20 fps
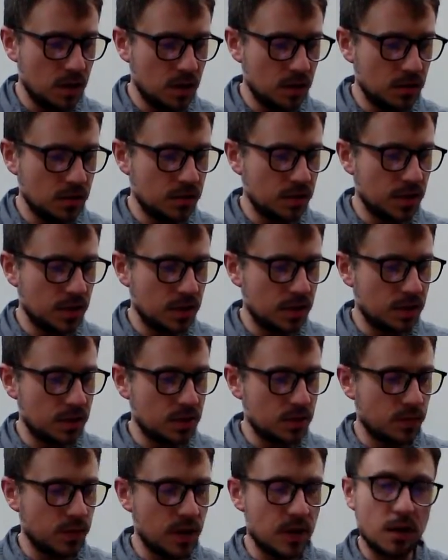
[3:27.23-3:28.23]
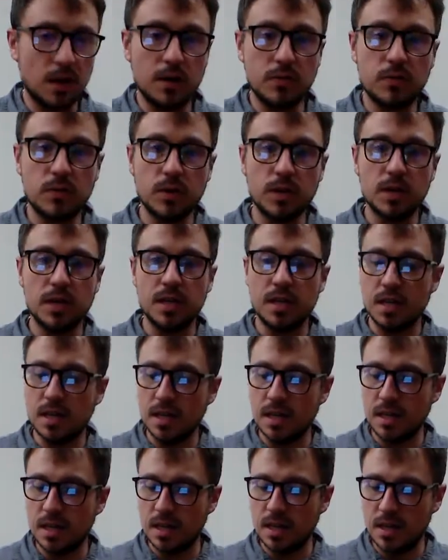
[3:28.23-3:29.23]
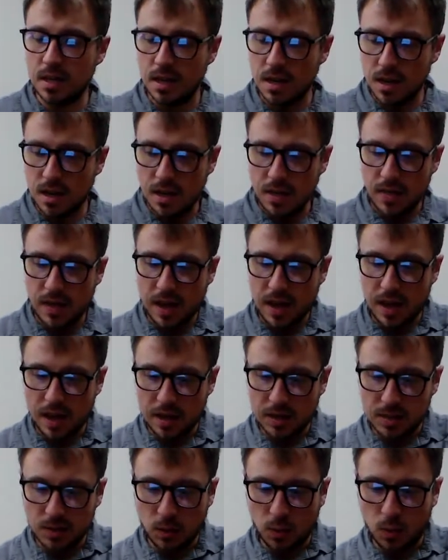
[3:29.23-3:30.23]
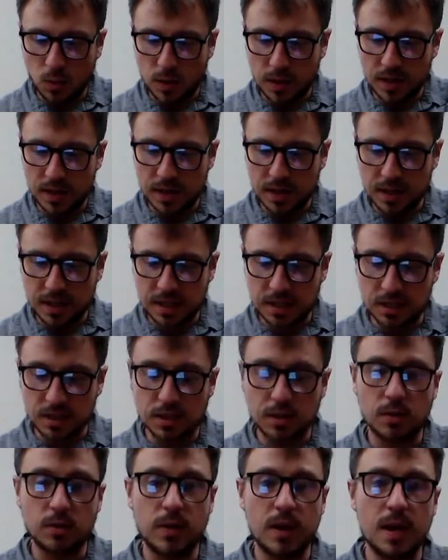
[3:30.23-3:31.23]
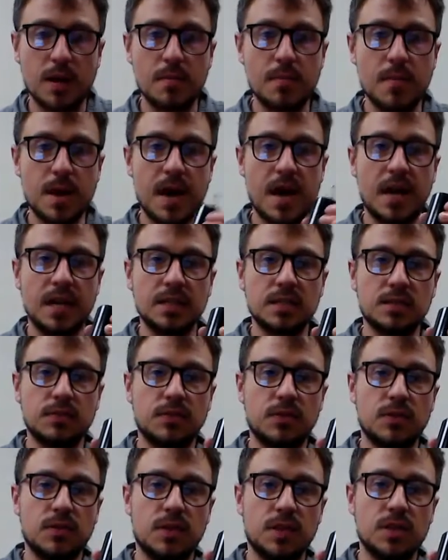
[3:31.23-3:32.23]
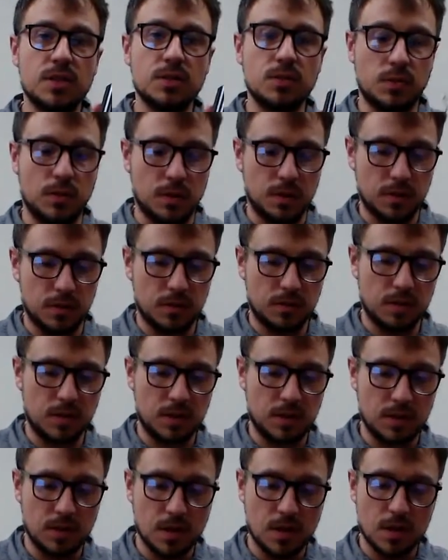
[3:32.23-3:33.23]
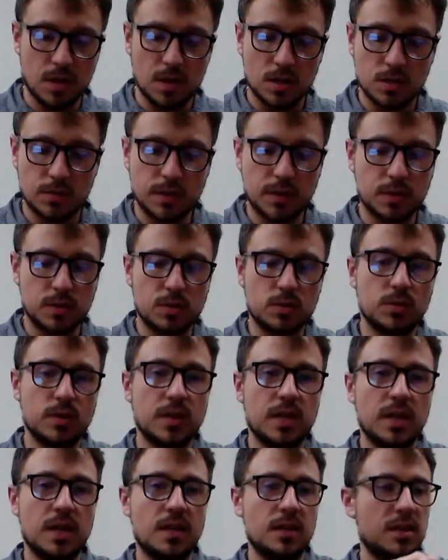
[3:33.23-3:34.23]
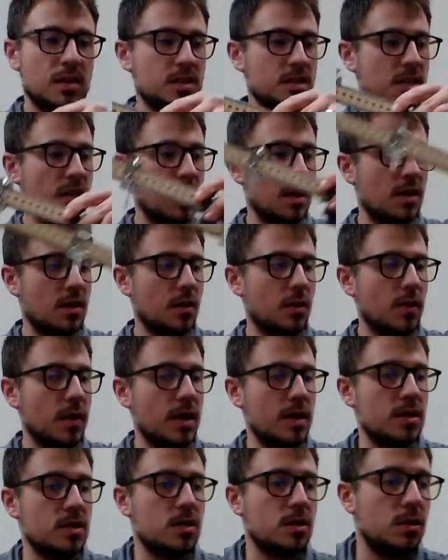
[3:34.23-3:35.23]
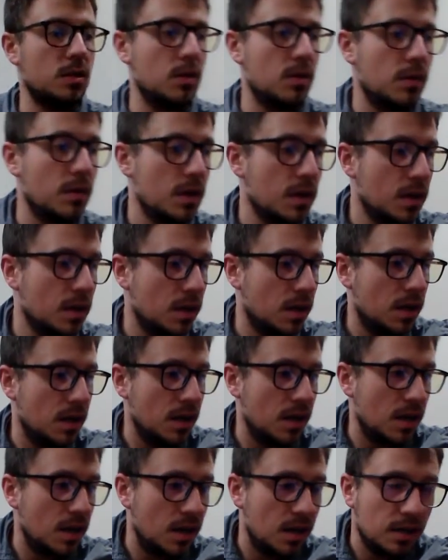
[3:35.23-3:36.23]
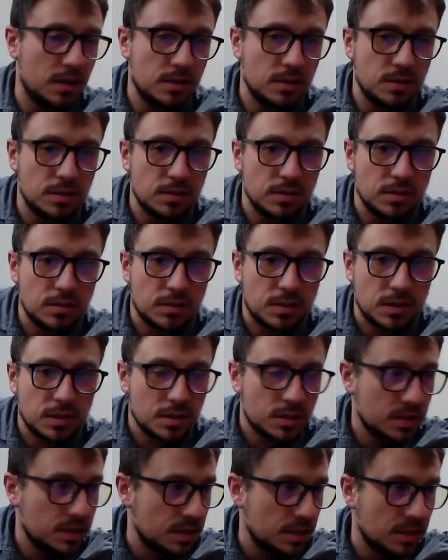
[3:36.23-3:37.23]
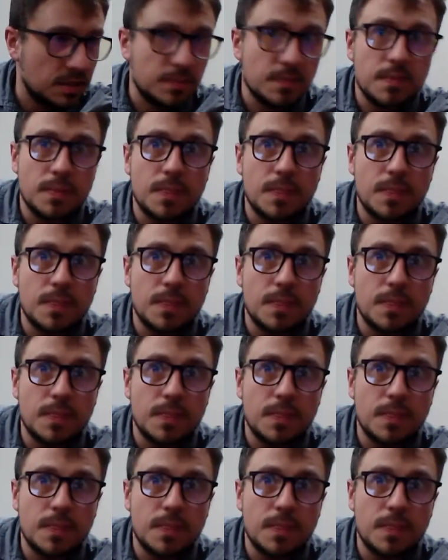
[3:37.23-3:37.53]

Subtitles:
you take this weight off. We're going to need that 1 kilogram mass for this one, right? So we can sort of get this out of the way so you can see.